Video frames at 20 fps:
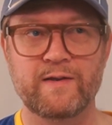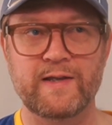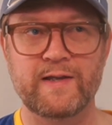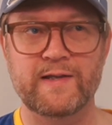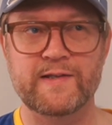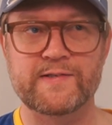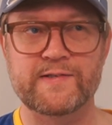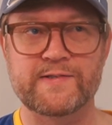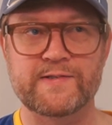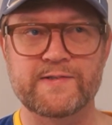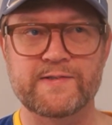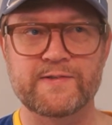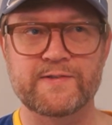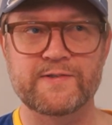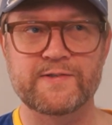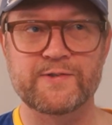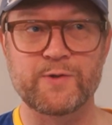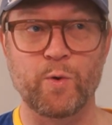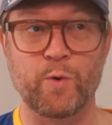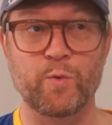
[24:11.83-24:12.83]
is
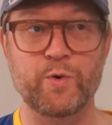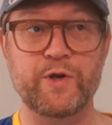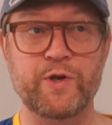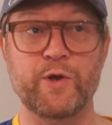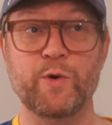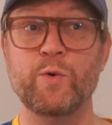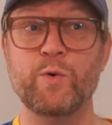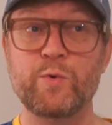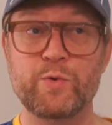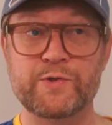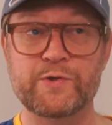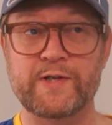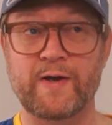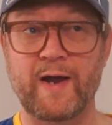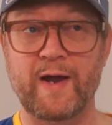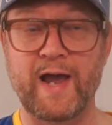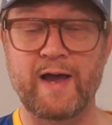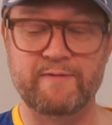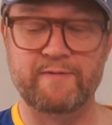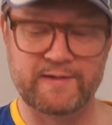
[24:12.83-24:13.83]
so new, so
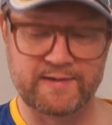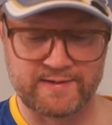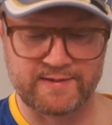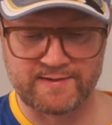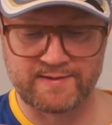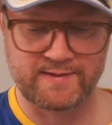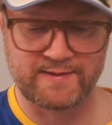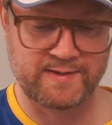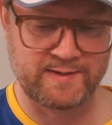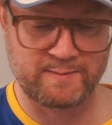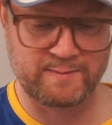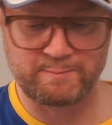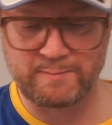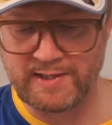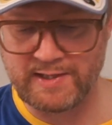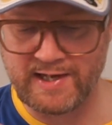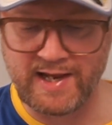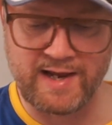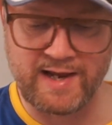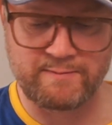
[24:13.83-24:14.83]
I haven't
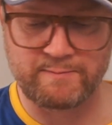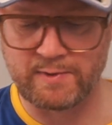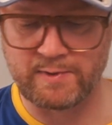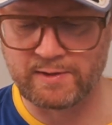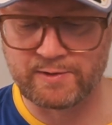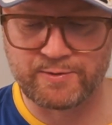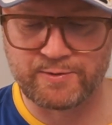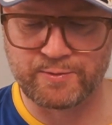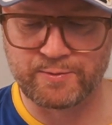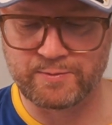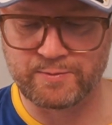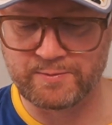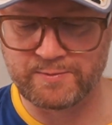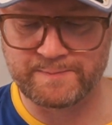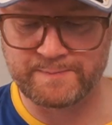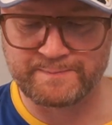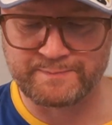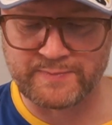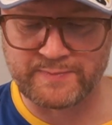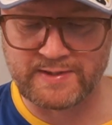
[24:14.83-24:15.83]
been able
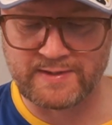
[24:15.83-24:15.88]
to